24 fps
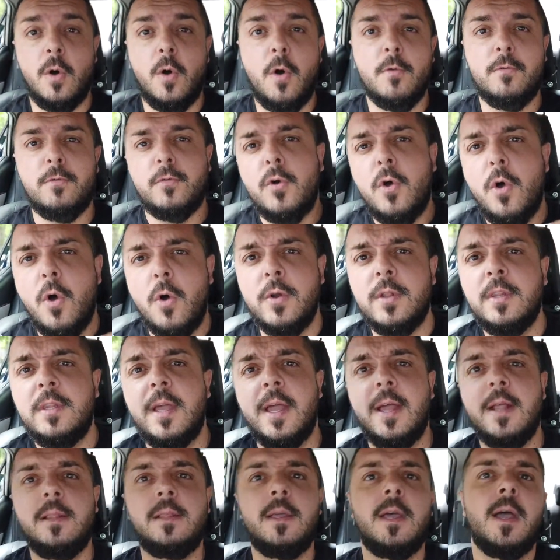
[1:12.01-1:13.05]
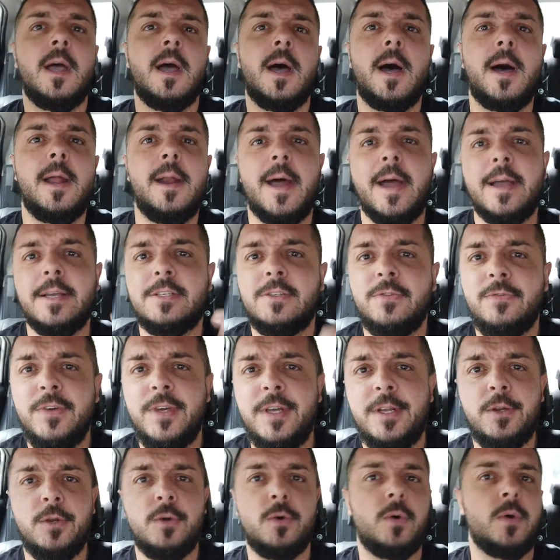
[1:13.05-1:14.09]
of content, a nice
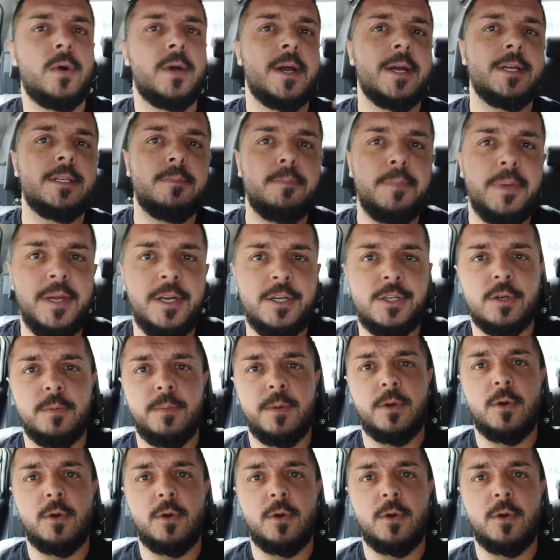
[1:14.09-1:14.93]
video, a nice picture.